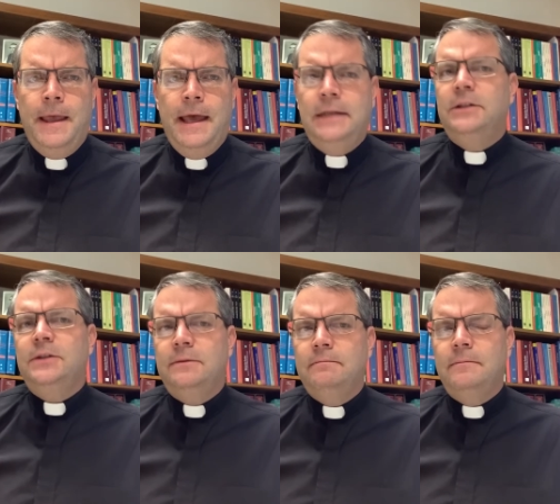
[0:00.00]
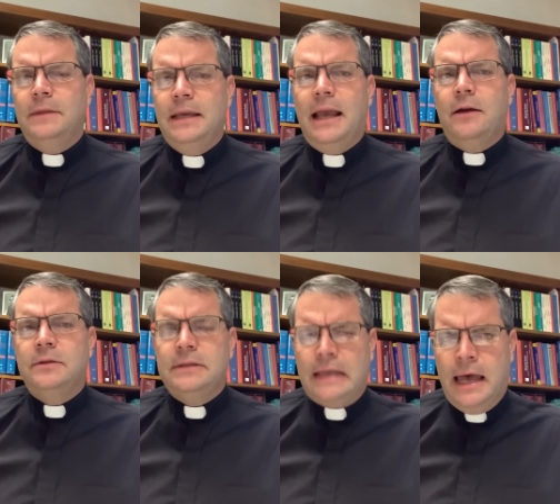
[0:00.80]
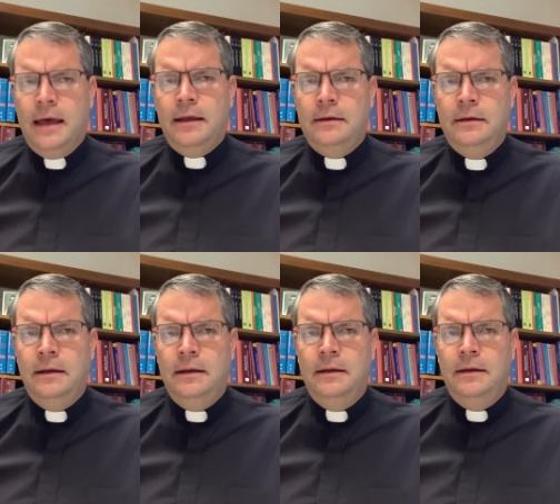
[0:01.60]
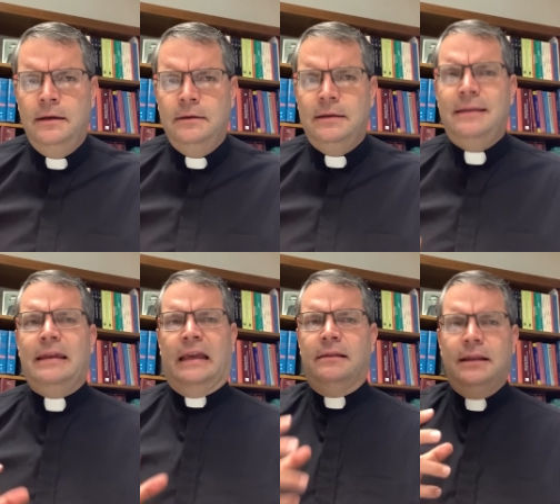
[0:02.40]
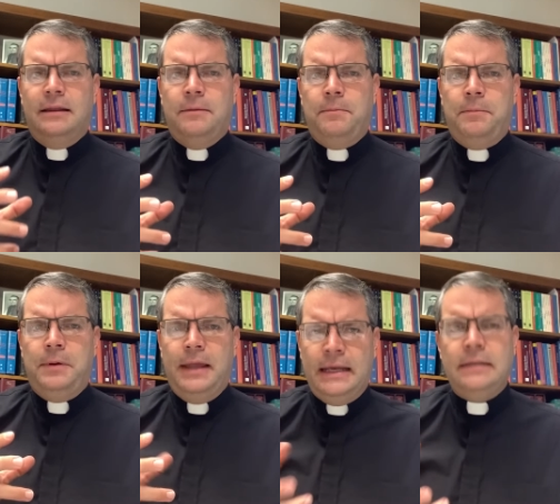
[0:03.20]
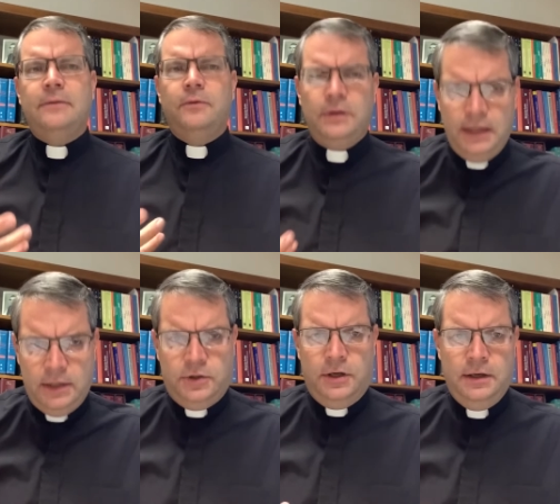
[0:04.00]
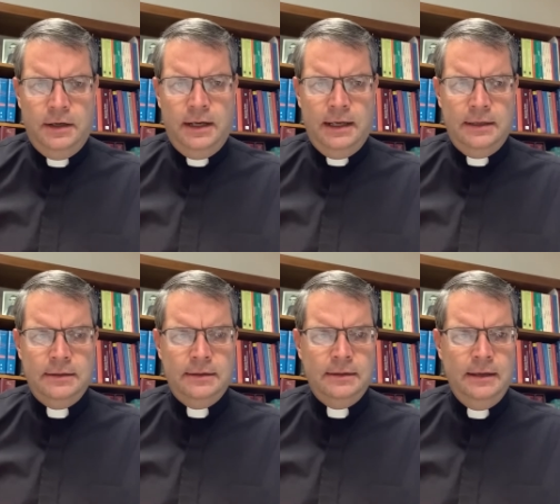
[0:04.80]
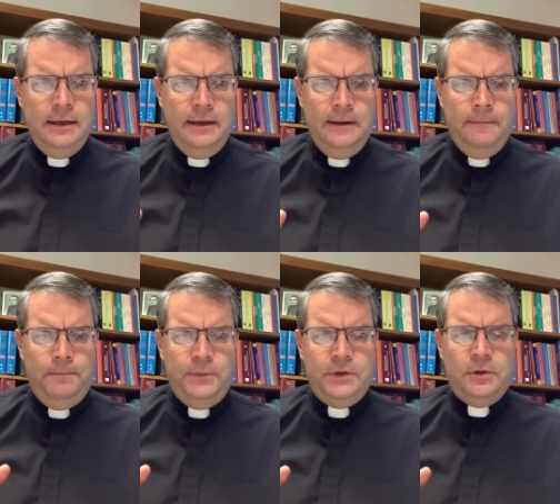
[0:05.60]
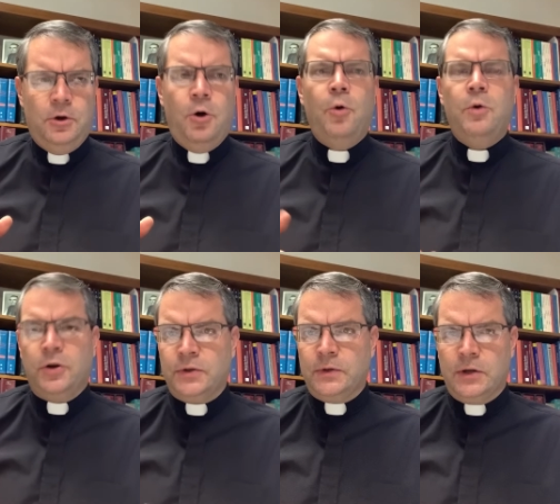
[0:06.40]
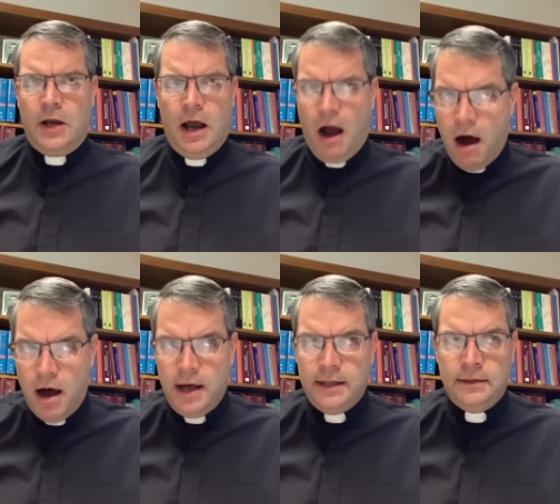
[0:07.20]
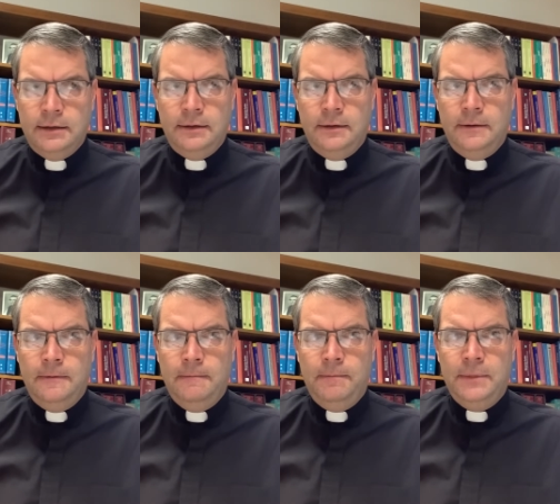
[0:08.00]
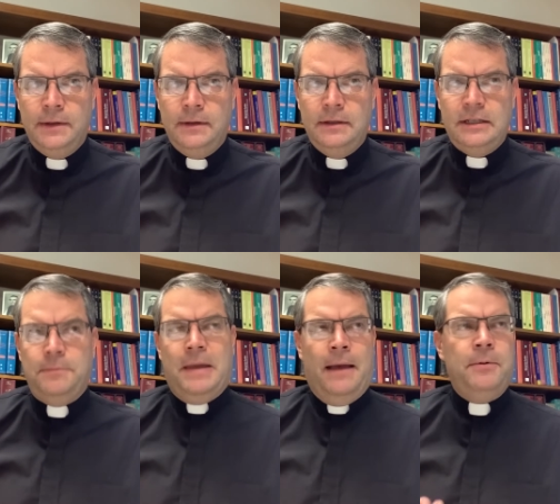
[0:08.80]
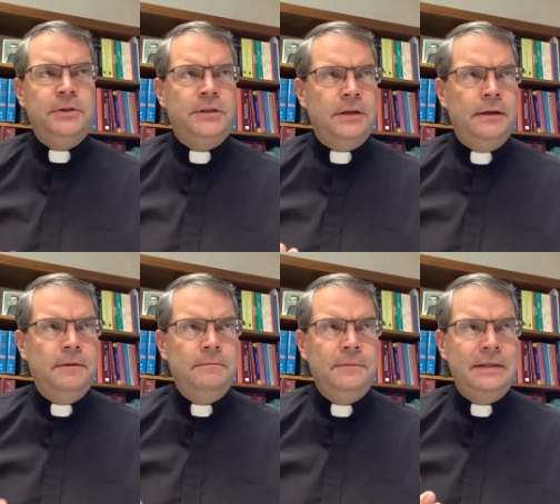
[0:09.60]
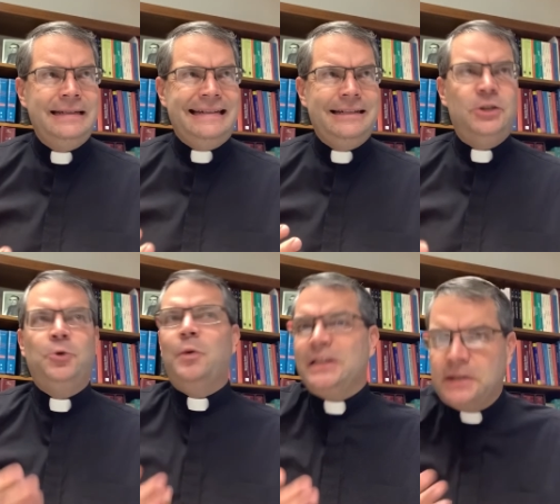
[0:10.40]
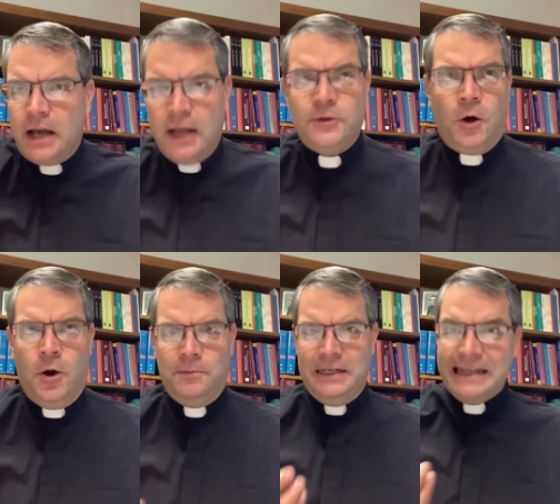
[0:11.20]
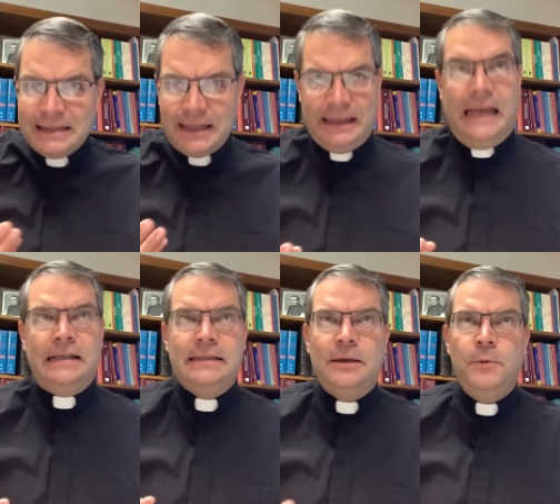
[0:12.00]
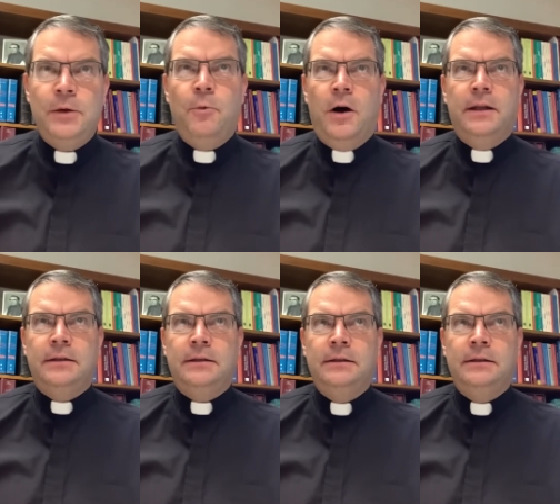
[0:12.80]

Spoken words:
And just think how sad to think that the place of religion is to coerce God, to be able to twist God's arm, to get the things that we want.